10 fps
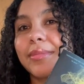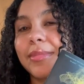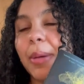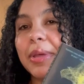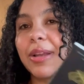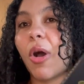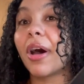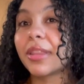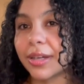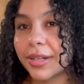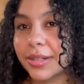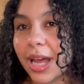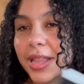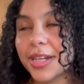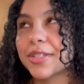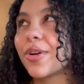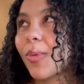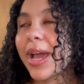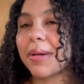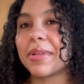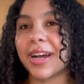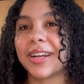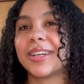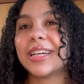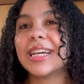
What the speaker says: I mean, author. There's no way I'm not gonna.